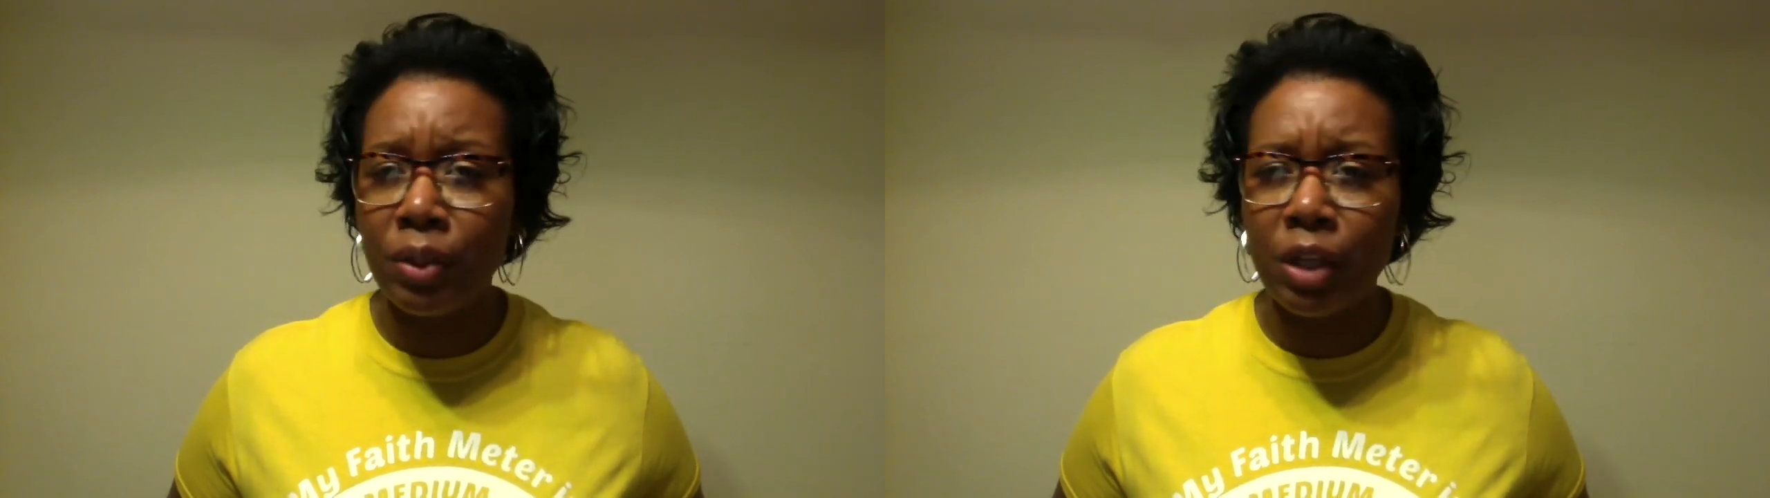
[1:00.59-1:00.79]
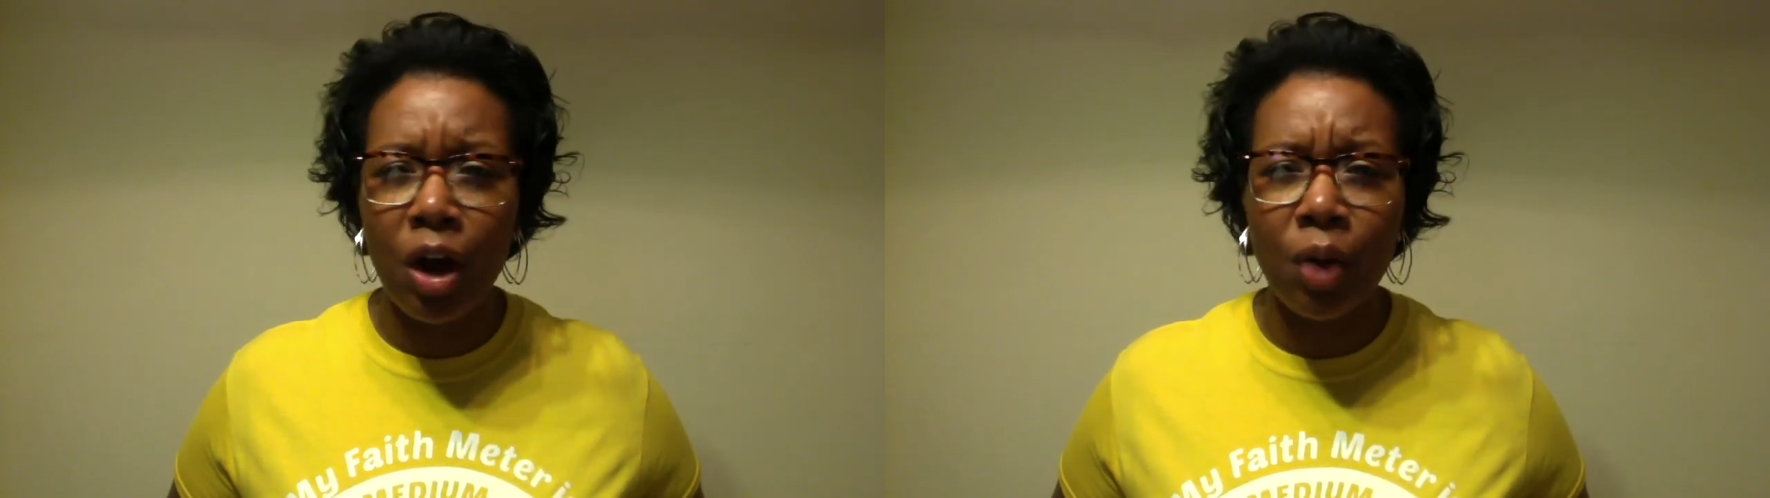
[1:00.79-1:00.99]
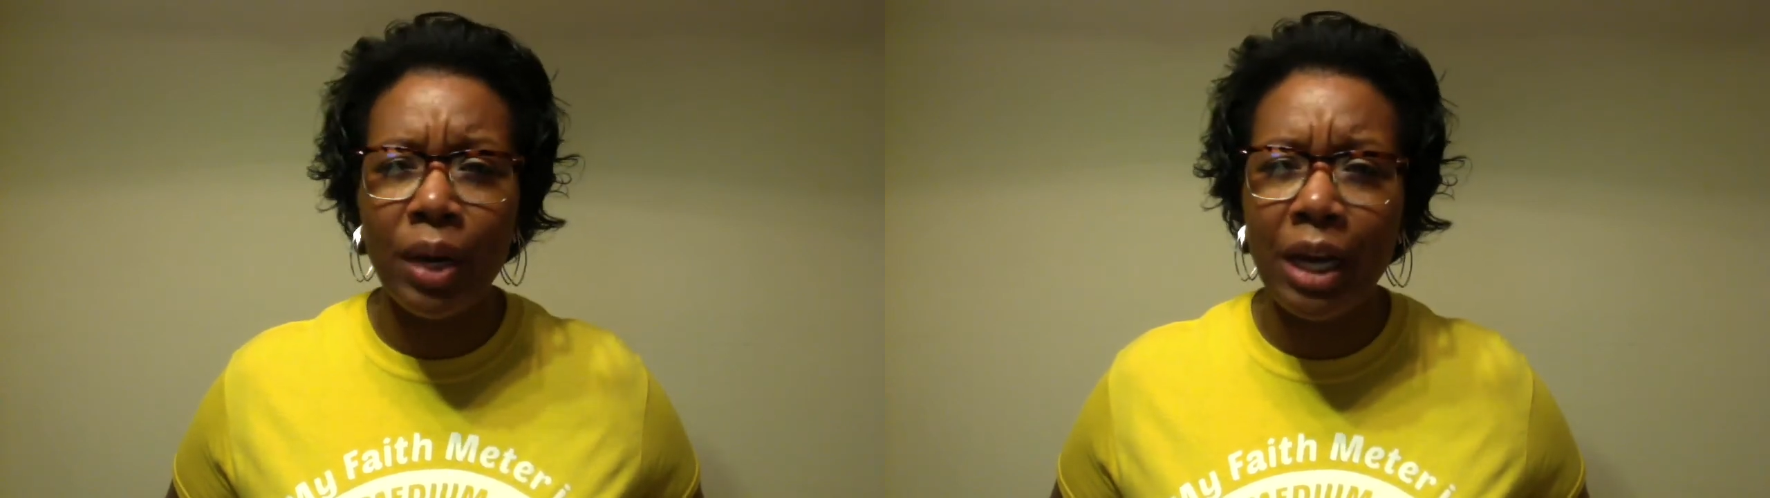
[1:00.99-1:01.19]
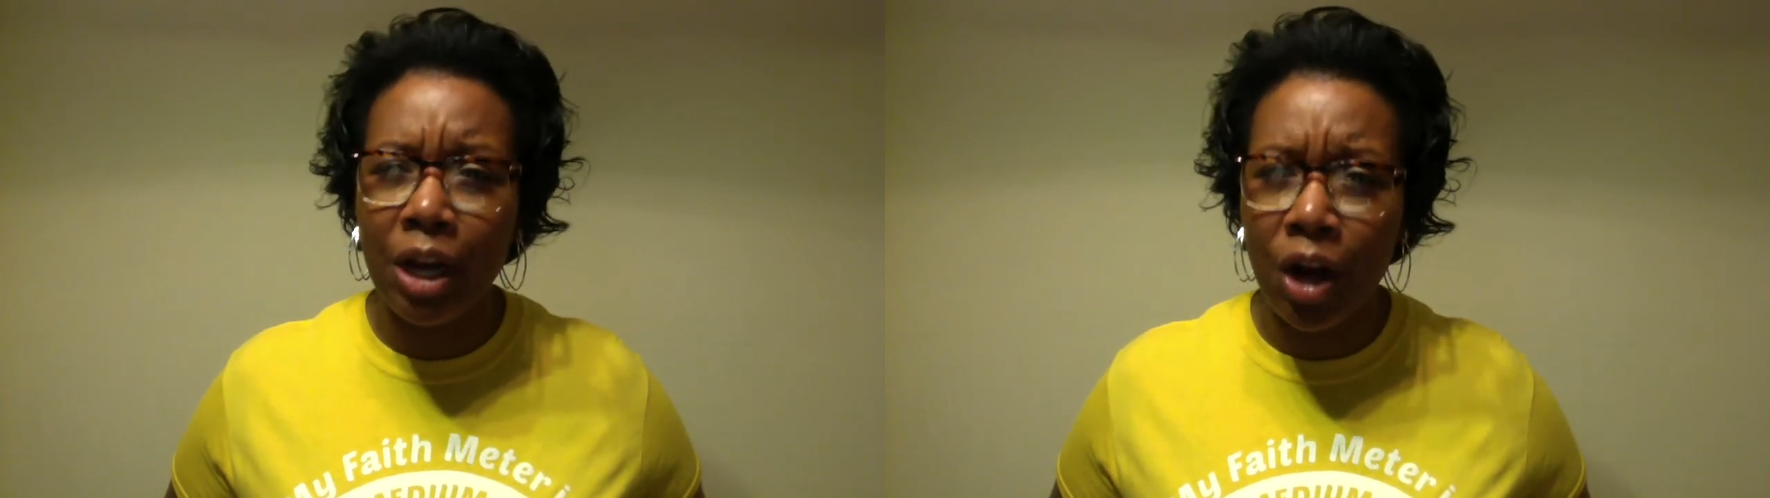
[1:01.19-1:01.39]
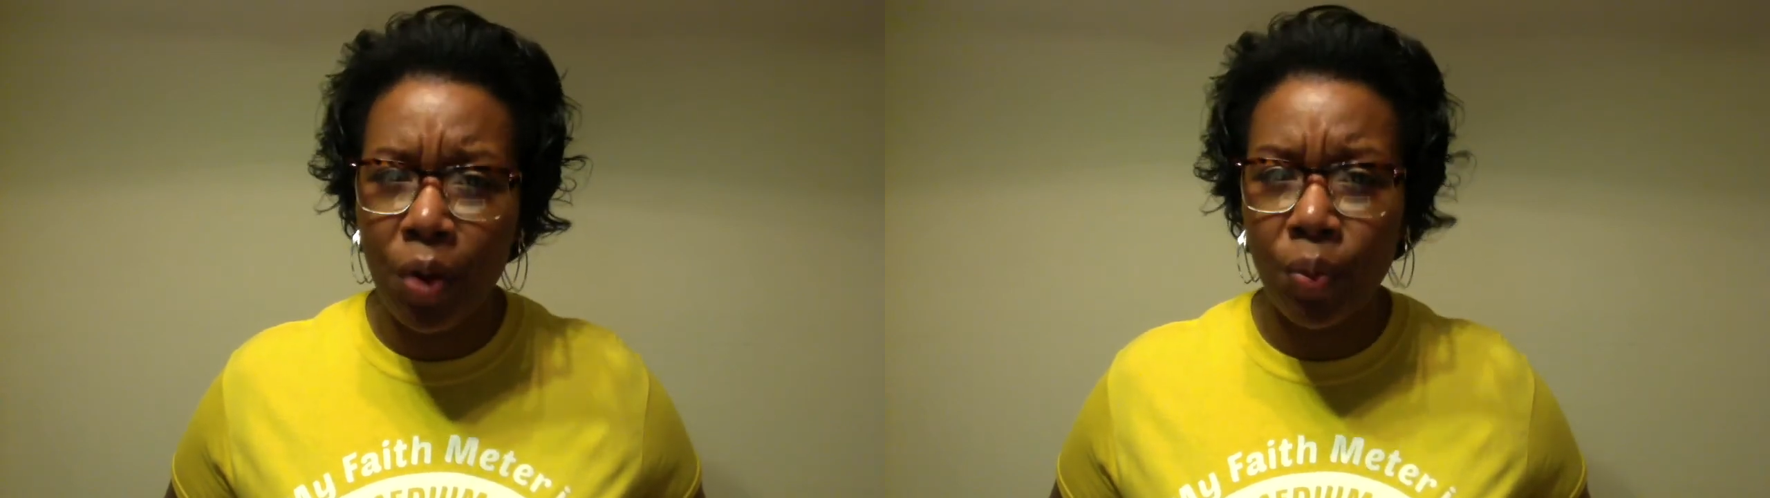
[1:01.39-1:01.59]
was already
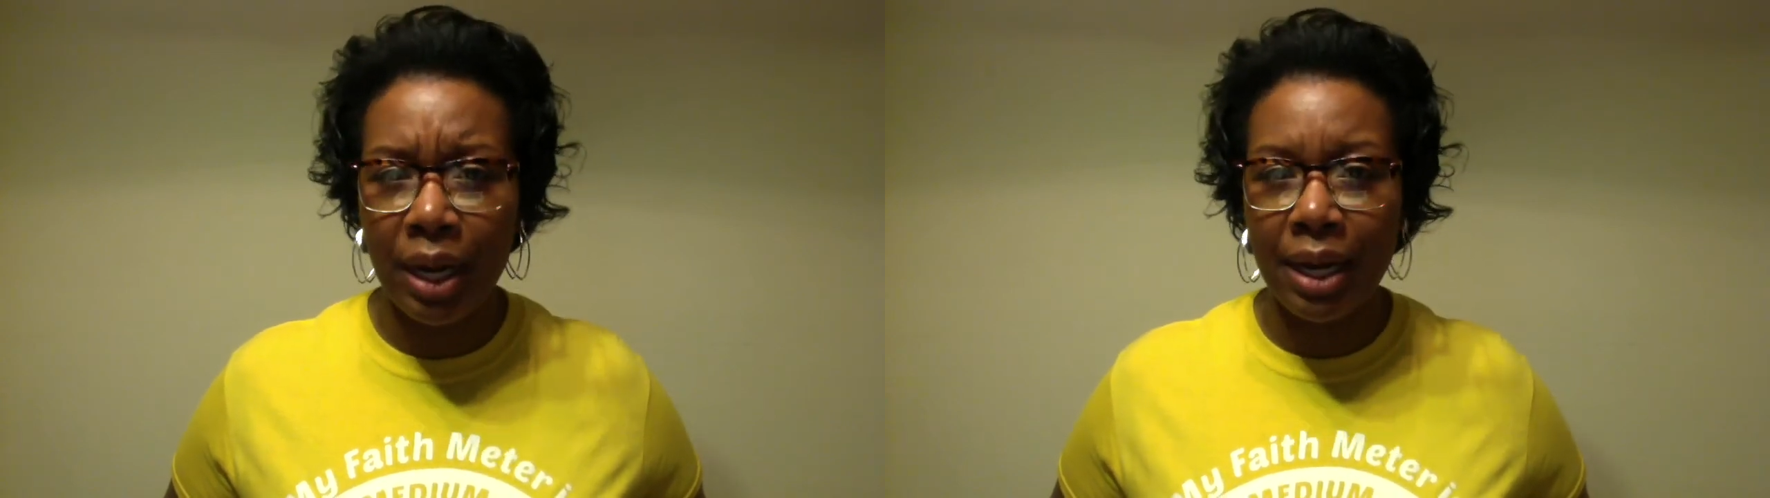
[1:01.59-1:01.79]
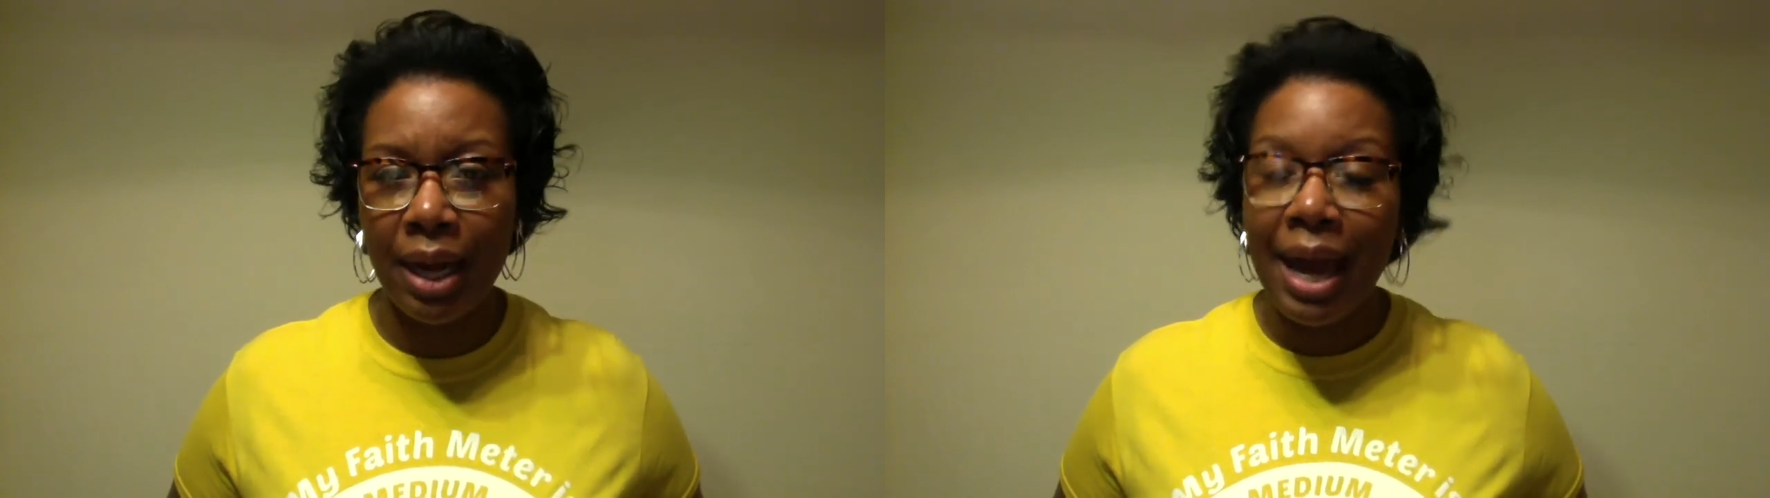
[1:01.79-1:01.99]
going.